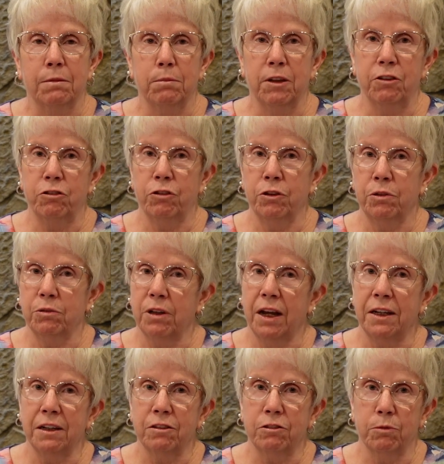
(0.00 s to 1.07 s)
Make sure you
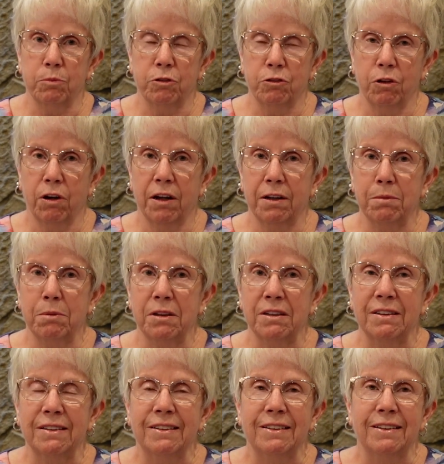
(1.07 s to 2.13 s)
like and subscribe,
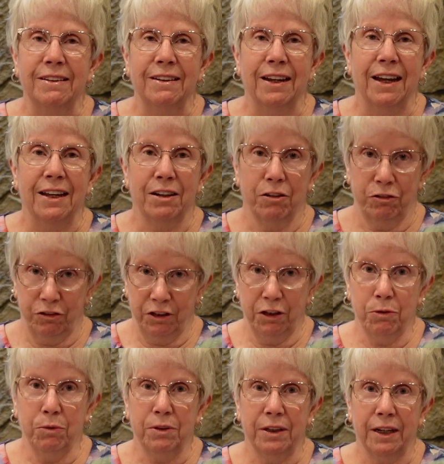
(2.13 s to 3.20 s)
and I'll see
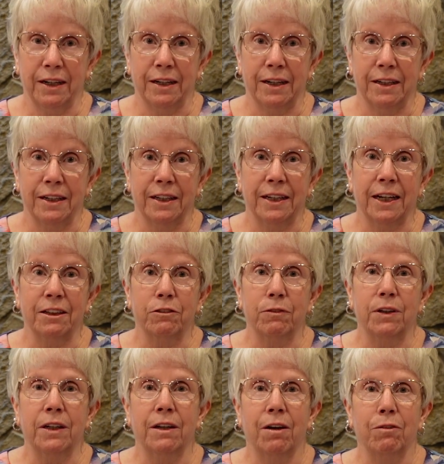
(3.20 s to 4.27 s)
you in the, the next
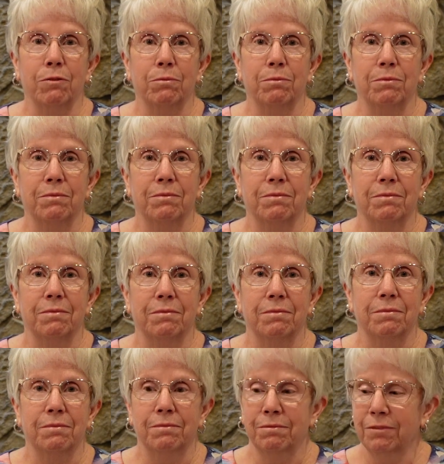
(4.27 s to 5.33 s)
video.
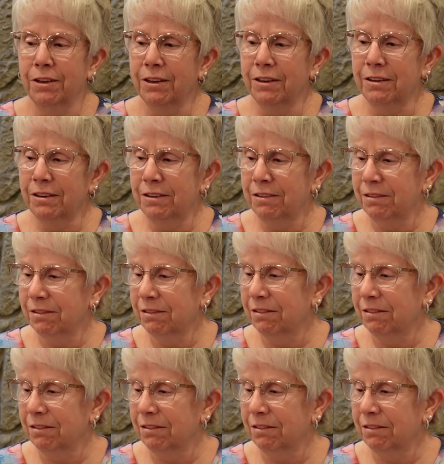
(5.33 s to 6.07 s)
Bye.